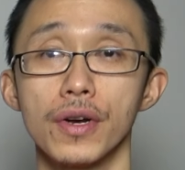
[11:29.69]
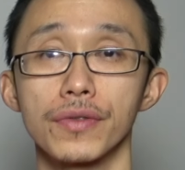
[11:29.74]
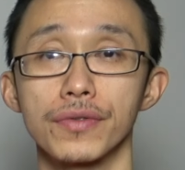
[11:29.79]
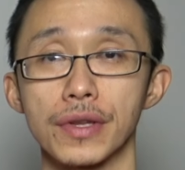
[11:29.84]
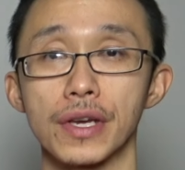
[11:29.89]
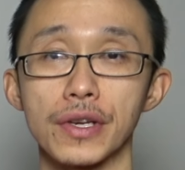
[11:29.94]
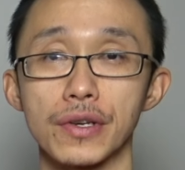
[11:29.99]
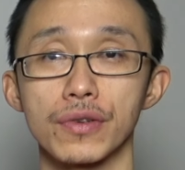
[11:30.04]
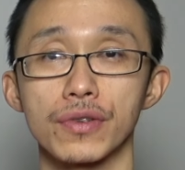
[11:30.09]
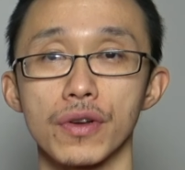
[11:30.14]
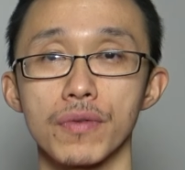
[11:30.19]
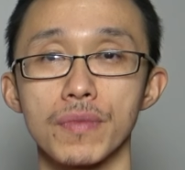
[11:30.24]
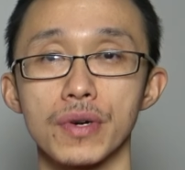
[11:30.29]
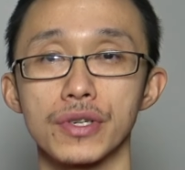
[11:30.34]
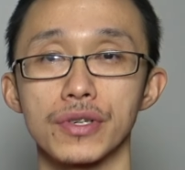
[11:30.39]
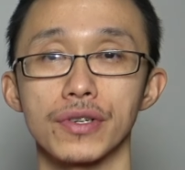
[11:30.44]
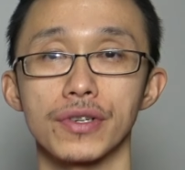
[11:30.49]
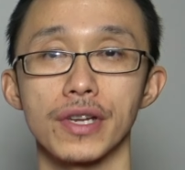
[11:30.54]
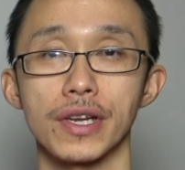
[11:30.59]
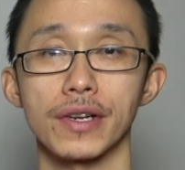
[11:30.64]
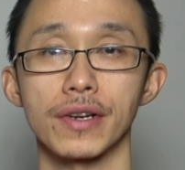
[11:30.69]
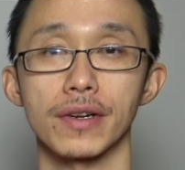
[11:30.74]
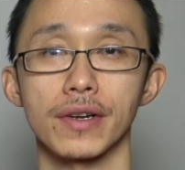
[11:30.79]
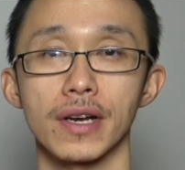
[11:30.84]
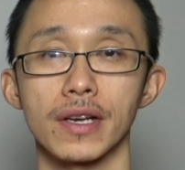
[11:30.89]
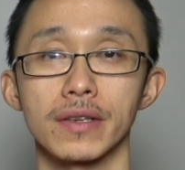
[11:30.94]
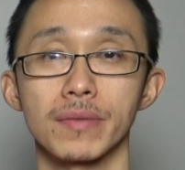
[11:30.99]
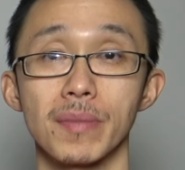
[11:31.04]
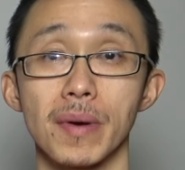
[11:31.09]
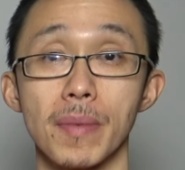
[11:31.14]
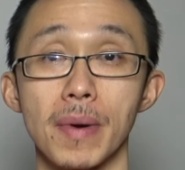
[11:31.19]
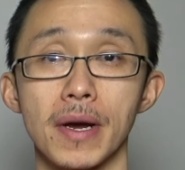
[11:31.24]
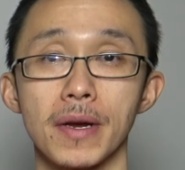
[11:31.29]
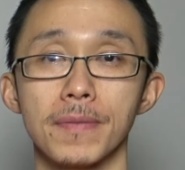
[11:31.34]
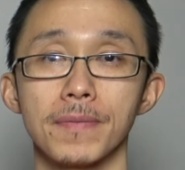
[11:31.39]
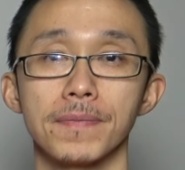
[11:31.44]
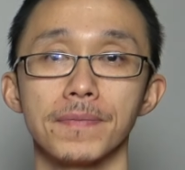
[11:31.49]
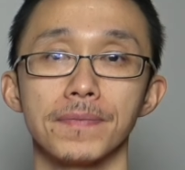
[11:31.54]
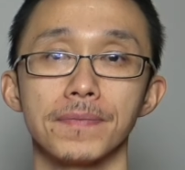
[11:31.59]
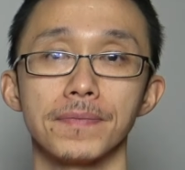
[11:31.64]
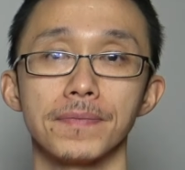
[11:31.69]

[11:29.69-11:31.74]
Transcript: Thank you so much and take care guys. Bye-bye.